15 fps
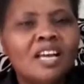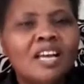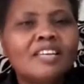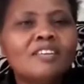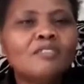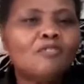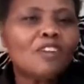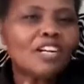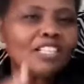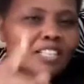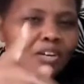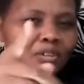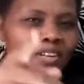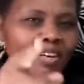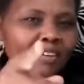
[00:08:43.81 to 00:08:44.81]
In fact, I
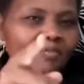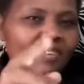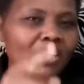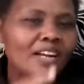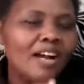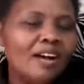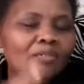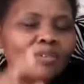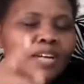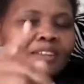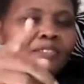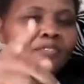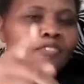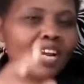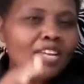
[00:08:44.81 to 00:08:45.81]
would
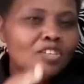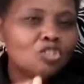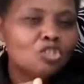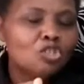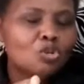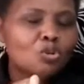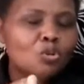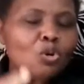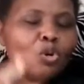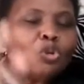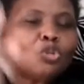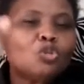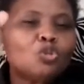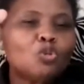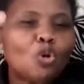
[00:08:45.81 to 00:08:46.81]
advise you
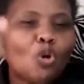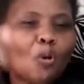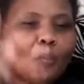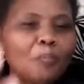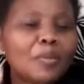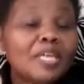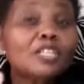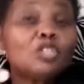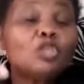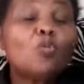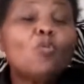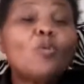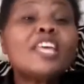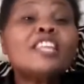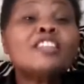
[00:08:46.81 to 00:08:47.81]
to compete
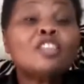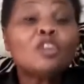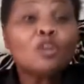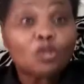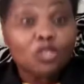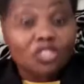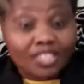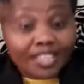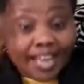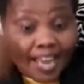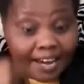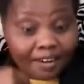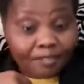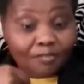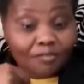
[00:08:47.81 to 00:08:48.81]
with
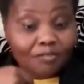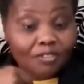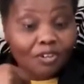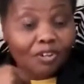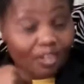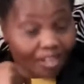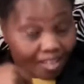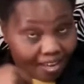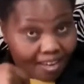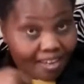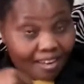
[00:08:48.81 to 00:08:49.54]
yourself, okay?